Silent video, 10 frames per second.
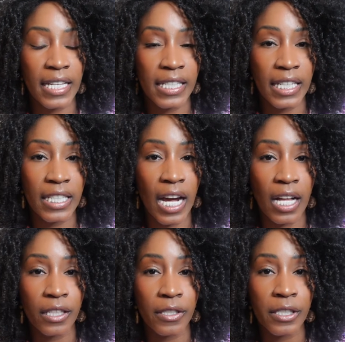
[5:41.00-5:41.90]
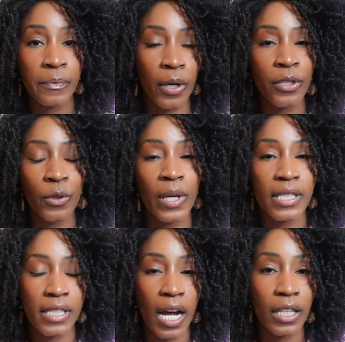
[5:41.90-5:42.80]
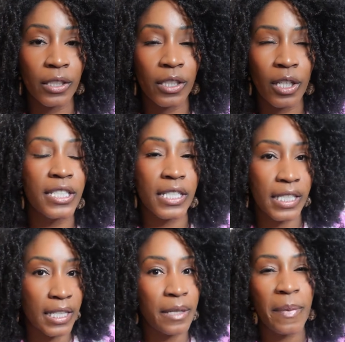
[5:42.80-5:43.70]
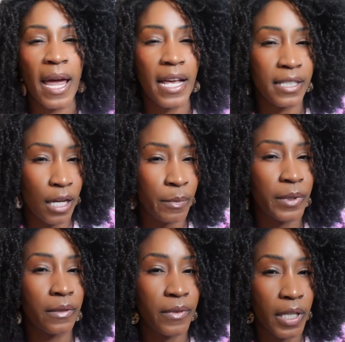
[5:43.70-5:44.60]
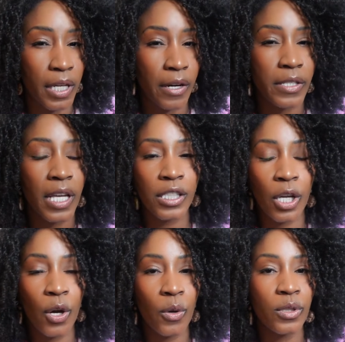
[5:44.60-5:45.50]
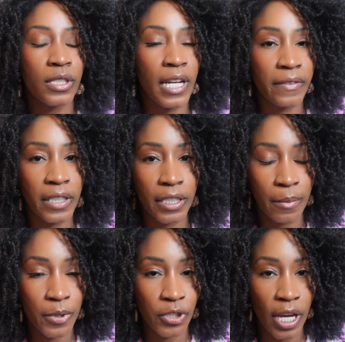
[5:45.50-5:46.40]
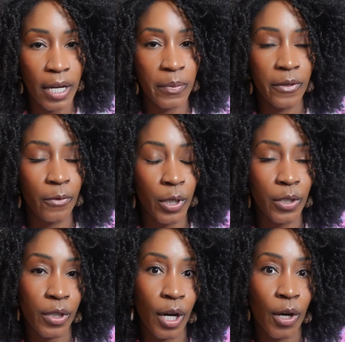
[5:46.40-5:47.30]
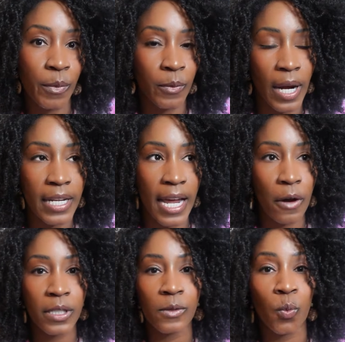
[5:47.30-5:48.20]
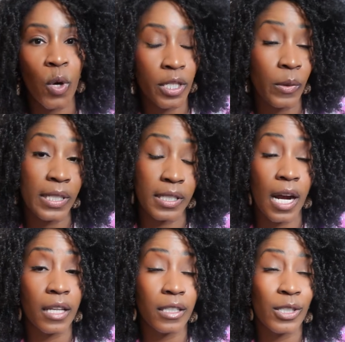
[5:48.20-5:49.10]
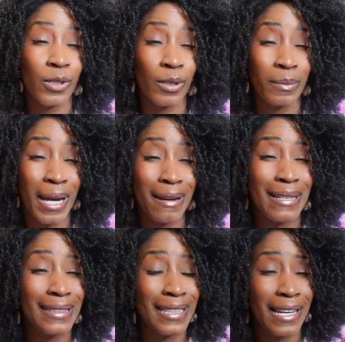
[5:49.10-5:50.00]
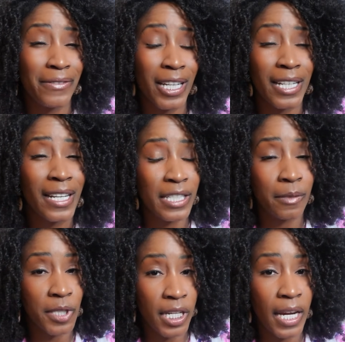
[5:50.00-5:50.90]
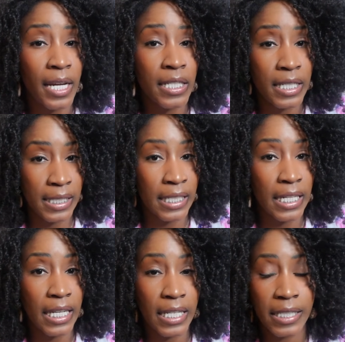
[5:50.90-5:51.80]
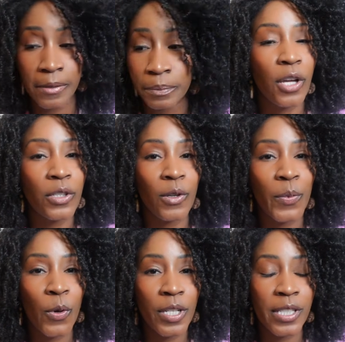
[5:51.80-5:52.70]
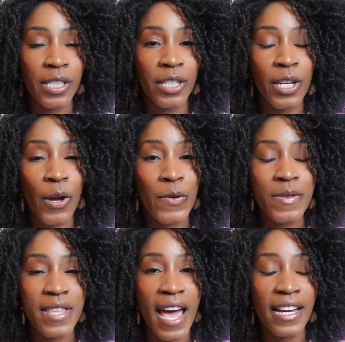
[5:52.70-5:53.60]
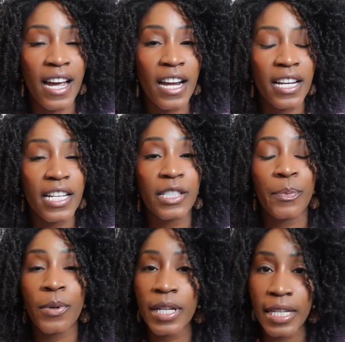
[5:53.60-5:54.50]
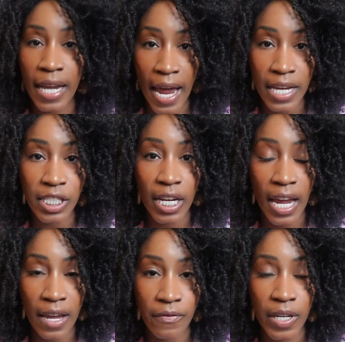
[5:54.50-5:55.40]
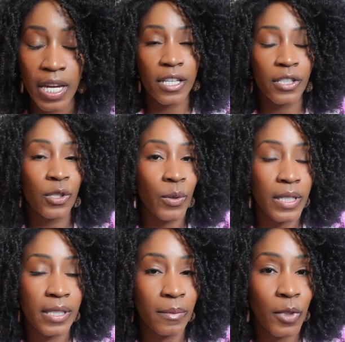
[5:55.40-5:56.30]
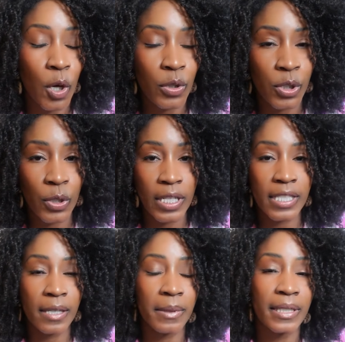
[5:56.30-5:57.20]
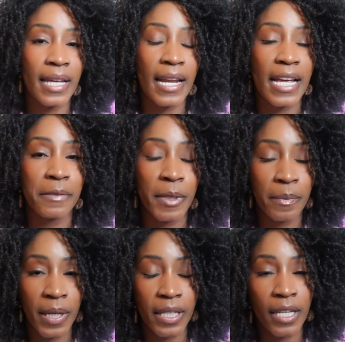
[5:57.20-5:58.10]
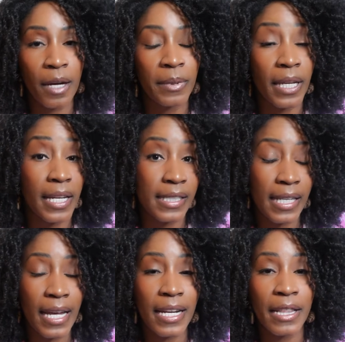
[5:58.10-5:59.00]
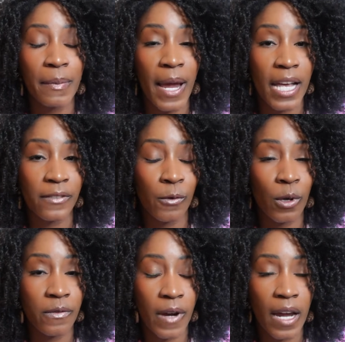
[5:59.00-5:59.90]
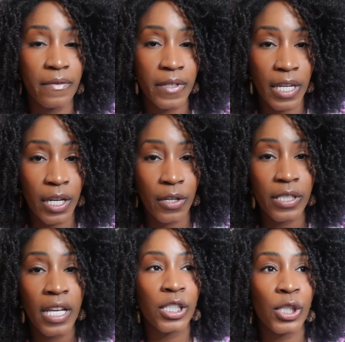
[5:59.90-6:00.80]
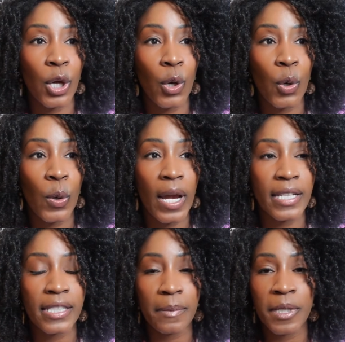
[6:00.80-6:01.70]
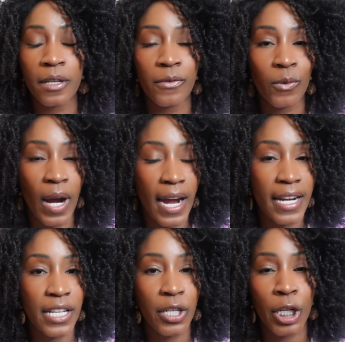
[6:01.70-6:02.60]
$18 per US dollar just in the past couple of years. So definitely double check before you go. But right now it's $1 to about 11 and some change CDs. It's also important to note that Ghana is pretty cash heavy. The tourism culture is something that has been picking up, like I said, in the past 4 or 5 years. So accepting a variety of